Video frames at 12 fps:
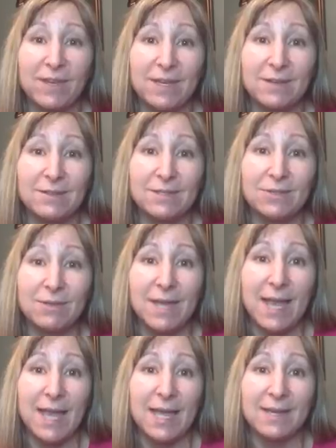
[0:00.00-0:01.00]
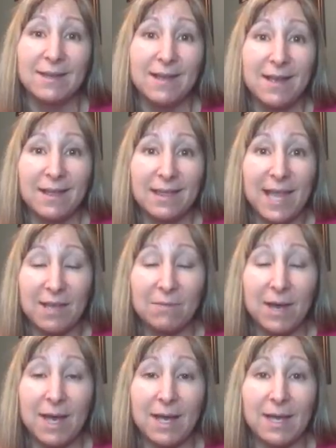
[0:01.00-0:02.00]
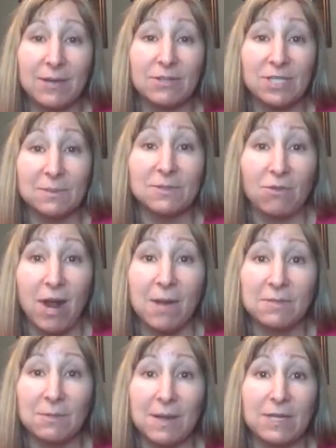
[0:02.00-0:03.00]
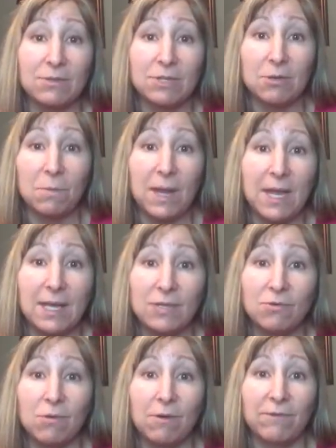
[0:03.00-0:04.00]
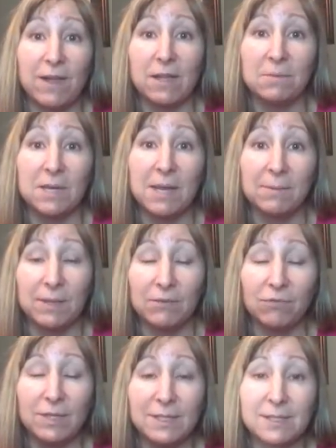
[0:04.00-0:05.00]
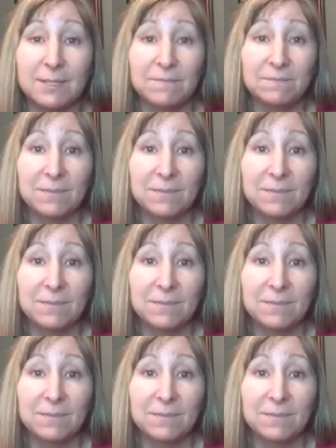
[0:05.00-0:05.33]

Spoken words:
videos, you can subscribe to my YouTube page or follow me on Pinterest.